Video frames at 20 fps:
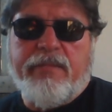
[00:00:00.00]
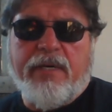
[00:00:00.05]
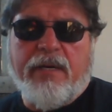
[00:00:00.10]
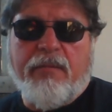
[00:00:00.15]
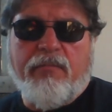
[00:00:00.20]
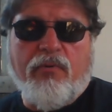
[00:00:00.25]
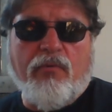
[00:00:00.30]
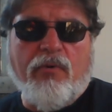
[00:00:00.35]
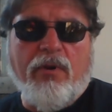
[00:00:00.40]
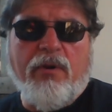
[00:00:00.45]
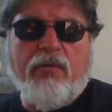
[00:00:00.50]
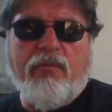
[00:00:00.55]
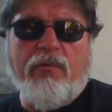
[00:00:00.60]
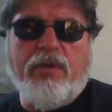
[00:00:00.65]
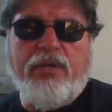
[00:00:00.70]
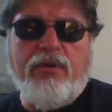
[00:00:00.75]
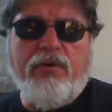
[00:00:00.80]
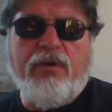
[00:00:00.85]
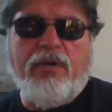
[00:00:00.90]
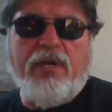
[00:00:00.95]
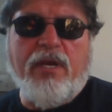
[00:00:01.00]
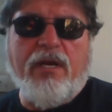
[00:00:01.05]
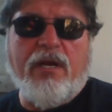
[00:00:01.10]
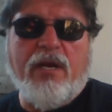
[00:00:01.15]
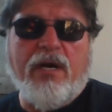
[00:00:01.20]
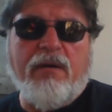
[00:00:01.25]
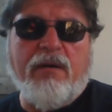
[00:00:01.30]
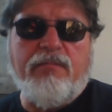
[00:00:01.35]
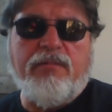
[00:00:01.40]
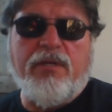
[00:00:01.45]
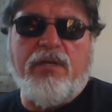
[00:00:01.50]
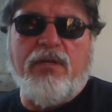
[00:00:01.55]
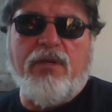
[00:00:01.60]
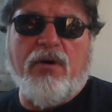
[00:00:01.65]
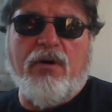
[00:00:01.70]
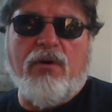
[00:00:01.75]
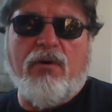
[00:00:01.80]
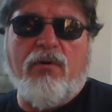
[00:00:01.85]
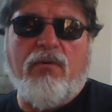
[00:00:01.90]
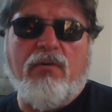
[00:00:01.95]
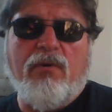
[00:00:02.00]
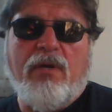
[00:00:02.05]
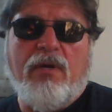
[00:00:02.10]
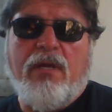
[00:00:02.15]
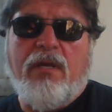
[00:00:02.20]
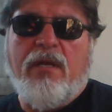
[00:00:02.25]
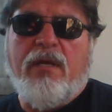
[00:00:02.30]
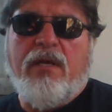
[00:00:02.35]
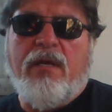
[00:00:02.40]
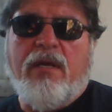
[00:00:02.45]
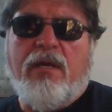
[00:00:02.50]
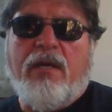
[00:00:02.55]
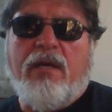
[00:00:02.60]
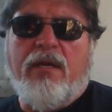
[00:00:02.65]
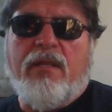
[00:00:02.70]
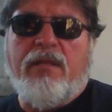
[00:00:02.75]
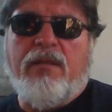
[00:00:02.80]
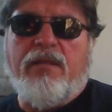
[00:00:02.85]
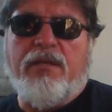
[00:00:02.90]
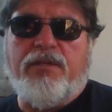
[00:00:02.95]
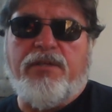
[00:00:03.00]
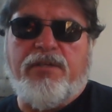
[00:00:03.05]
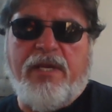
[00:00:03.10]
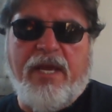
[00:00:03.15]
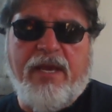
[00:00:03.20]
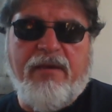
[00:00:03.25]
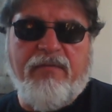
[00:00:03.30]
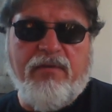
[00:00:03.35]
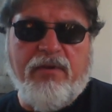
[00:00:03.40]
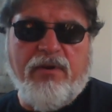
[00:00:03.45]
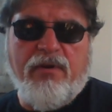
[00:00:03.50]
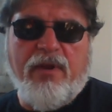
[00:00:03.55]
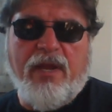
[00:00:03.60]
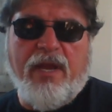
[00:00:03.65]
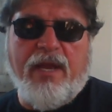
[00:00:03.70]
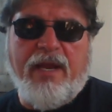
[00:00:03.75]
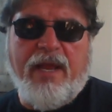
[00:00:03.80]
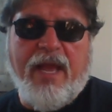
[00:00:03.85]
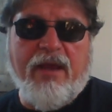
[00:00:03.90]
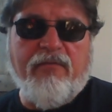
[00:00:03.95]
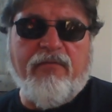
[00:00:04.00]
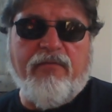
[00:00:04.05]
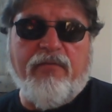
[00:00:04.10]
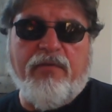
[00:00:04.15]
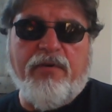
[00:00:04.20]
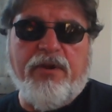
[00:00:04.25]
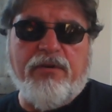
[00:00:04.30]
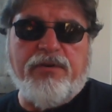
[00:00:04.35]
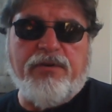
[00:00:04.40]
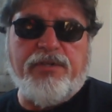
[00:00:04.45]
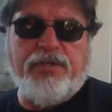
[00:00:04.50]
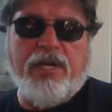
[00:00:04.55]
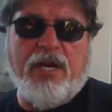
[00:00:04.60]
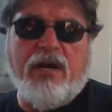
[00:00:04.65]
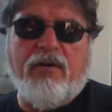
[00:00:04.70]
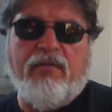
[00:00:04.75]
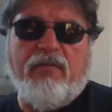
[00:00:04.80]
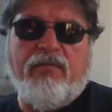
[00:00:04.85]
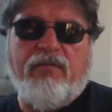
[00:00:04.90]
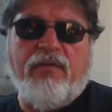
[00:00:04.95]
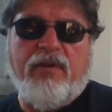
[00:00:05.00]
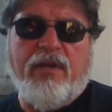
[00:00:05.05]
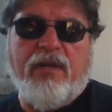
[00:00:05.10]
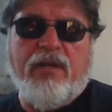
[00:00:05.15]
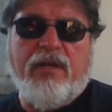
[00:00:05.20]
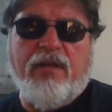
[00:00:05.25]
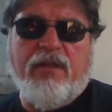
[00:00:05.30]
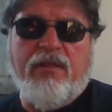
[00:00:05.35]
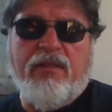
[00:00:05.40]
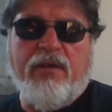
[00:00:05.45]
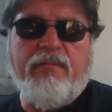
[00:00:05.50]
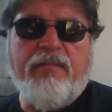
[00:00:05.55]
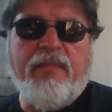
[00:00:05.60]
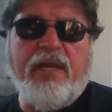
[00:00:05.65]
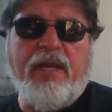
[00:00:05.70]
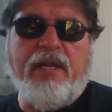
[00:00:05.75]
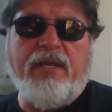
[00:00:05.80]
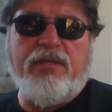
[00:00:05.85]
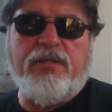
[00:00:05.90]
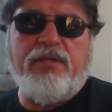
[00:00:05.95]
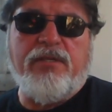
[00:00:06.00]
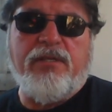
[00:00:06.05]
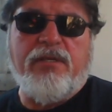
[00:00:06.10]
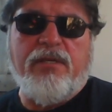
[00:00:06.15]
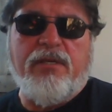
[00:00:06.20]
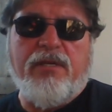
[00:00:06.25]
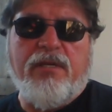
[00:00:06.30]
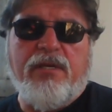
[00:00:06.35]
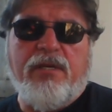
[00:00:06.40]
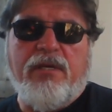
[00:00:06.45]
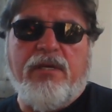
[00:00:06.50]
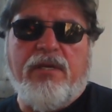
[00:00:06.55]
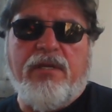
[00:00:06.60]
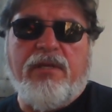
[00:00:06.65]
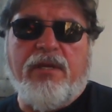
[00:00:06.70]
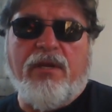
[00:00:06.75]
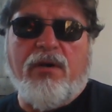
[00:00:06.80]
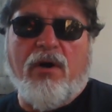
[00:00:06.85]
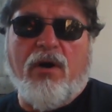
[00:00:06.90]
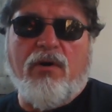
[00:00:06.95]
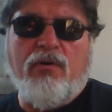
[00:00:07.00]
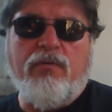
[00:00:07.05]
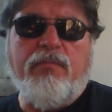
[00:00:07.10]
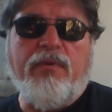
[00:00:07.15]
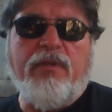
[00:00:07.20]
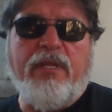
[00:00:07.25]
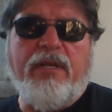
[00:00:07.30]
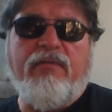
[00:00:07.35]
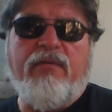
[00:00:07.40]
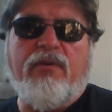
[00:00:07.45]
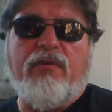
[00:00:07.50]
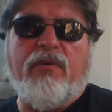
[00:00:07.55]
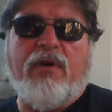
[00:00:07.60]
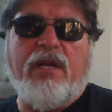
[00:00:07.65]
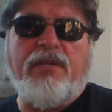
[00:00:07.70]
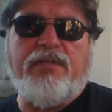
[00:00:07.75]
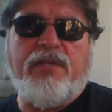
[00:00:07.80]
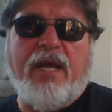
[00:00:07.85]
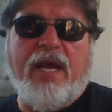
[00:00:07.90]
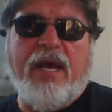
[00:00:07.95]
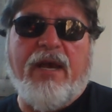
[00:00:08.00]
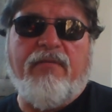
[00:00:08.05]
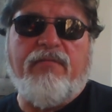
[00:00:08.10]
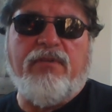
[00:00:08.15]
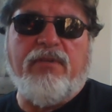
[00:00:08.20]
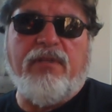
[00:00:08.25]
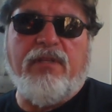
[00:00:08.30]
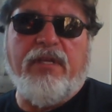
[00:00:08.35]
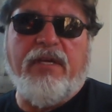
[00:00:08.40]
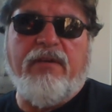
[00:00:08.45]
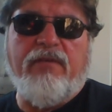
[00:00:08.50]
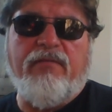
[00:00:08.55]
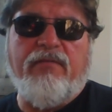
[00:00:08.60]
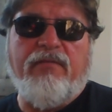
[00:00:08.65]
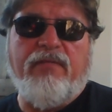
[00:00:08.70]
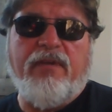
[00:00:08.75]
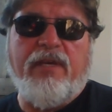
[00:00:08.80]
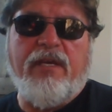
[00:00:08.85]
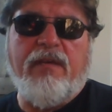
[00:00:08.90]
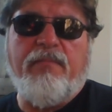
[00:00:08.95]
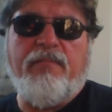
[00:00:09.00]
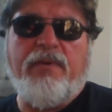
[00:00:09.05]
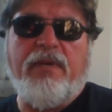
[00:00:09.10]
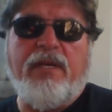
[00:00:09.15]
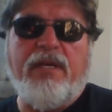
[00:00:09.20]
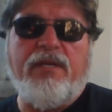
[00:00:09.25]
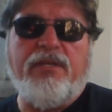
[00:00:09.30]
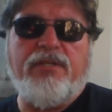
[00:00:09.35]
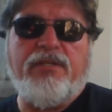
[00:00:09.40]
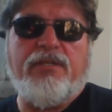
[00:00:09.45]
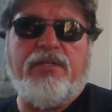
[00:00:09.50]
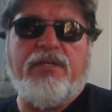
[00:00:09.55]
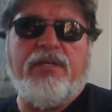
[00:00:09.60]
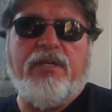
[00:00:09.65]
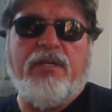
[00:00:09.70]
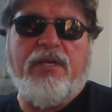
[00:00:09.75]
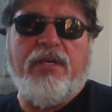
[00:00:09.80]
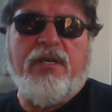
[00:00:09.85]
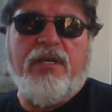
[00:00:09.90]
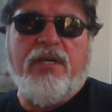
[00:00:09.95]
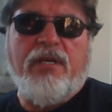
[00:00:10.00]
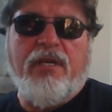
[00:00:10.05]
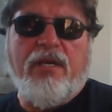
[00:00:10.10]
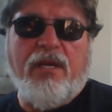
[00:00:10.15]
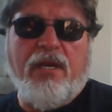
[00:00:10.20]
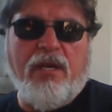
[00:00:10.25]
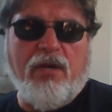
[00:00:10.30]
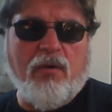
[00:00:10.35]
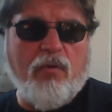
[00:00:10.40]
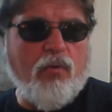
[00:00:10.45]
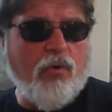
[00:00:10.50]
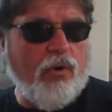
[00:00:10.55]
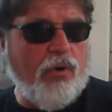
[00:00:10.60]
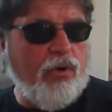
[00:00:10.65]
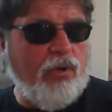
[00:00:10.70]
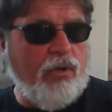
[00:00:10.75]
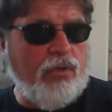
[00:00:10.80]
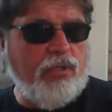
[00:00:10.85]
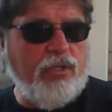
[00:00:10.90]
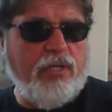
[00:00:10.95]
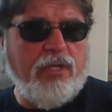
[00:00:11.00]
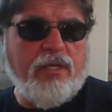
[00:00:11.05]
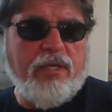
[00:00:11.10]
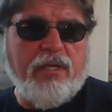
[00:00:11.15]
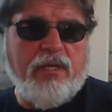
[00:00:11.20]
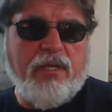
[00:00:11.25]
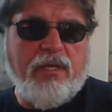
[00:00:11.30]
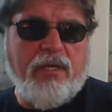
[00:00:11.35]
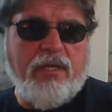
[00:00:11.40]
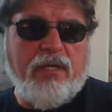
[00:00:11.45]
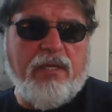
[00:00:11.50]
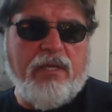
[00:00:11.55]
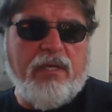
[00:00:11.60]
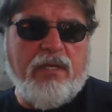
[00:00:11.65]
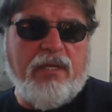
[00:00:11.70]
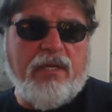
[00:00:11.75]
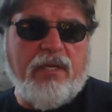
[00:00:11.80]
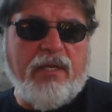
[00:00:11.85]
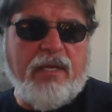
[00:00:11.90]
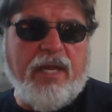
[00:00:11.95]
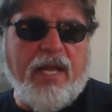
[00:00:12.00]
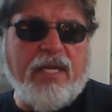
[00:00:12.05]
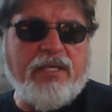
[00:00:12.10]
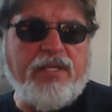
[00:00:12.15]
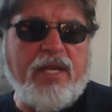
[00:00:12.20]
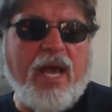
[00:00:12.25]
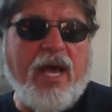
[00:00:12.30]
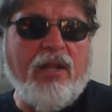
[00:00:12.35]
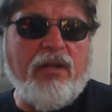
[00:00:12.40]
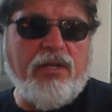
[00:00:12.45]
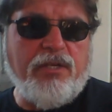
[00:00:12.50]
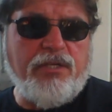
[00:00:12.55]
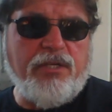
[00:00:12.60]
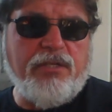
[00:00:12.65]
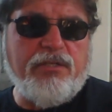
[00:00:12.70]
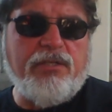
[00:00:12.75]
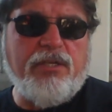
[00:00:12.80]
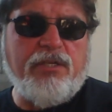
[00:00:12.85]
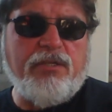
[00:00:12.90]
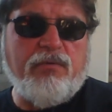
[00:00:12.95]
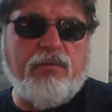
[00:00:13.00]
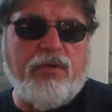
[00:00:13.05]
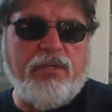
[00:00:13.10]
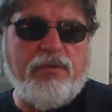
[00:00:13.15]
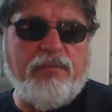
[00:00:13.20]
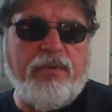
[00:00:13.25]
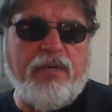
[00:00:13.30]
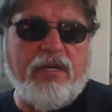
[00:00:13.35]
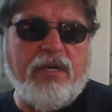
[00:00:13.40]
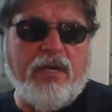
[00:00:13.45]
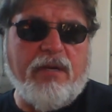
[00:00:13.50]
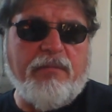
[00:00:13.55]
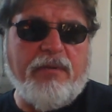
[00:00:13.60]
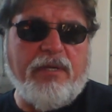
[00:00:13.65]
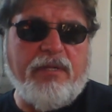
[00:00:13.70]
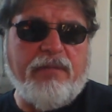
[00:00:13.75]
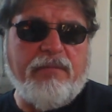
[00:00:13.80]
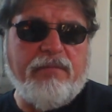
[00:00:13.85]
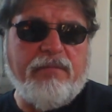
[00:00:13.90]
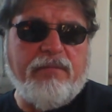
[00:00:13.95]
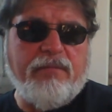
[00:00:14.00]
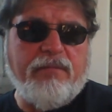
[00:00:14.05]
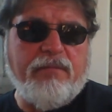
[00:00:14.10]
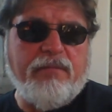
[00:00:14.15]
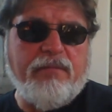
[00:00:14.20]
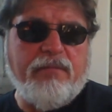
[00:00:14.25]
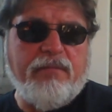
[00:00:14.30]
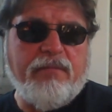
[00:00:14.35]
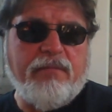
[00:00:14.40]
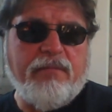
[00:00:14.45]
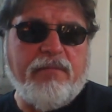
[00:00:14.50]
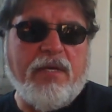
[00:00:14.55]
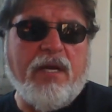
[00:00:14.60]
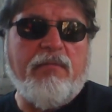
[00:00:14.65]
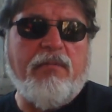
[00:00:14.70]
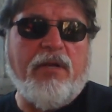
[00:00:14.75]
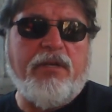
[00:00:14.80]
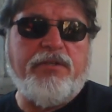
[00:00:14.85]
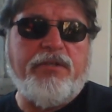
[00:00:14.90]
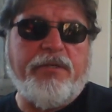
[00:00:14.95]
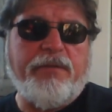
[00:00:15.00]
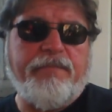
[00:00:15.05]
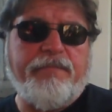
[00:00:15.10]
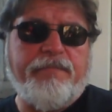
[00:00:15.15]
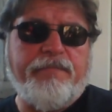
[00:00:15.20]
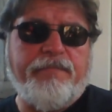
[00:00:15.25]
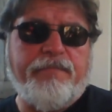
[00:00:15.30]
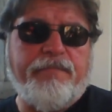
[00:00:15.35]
a point when you can come to know the Savior and have for yourself the means that all who believe in Christ have to live in peace in a world as hellish as this one's becoming. God bless you.